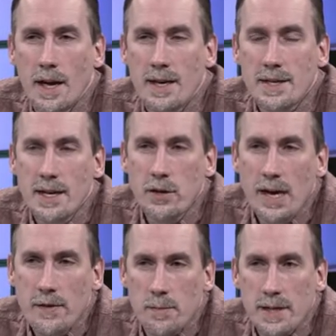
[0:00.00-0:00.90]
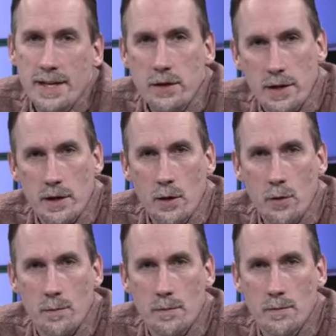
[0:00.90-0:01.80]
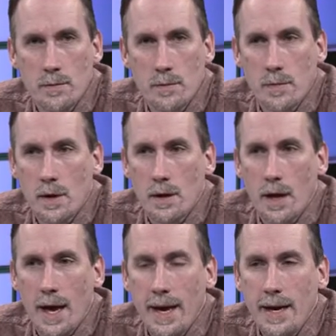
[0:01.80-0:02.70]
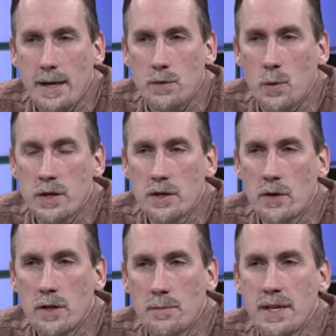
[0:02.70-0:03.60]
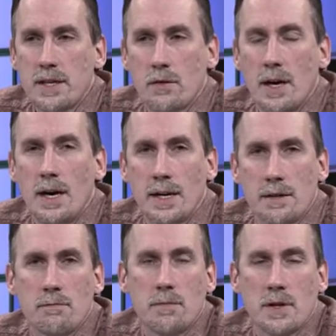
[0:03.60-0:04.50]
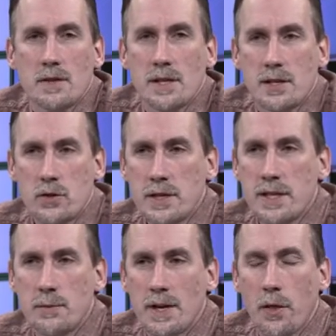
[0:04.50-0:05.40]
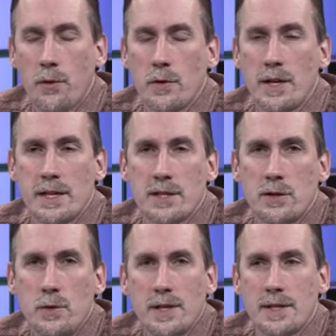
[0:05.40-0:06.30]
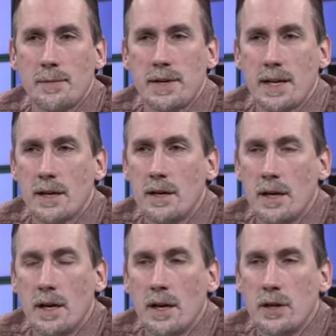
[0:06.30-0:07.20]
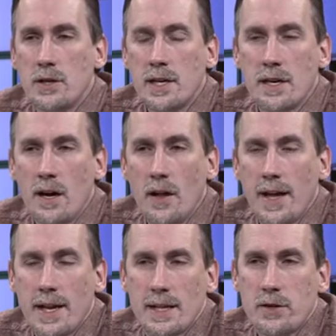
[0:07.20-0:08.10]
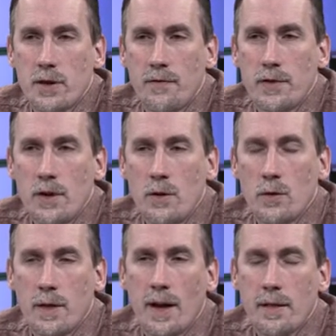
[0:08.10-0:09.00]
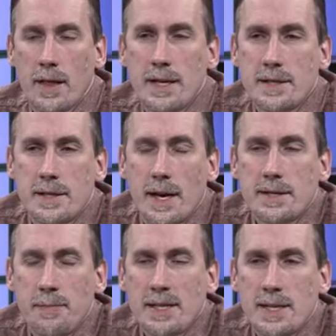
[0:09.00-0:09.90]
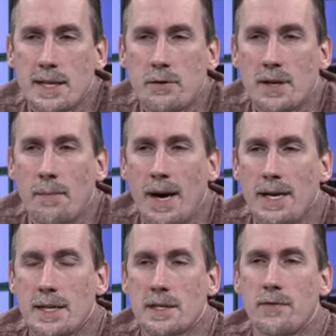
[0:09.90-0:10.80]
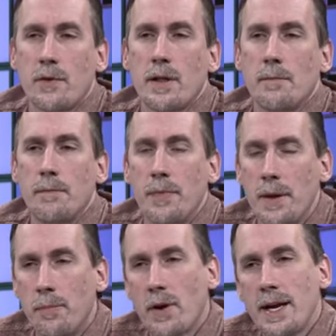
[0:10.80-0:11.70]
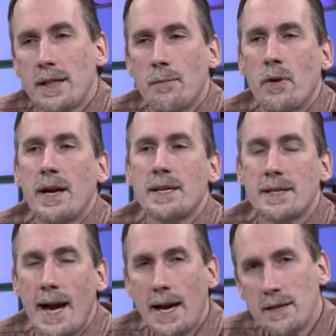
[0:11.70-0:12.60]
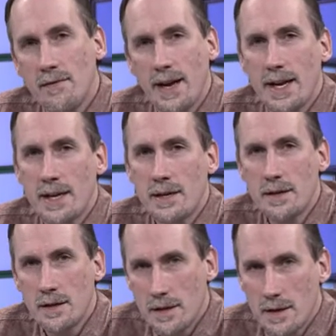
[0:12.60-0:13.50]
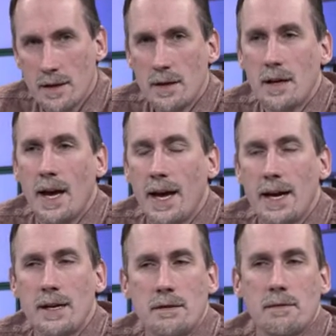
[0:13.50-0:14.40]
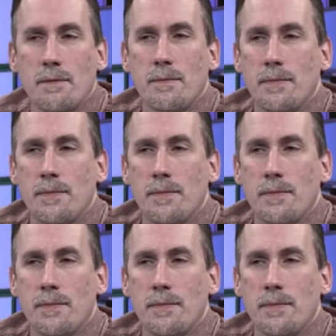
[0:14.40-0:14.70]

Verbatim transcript: it's like you have a blender at home and when you turn the blender on, there's electricity running through it and it's doing something. You can call that electric flow. Like that's, that's basically what the mind is for the, the brain. The brain is activated and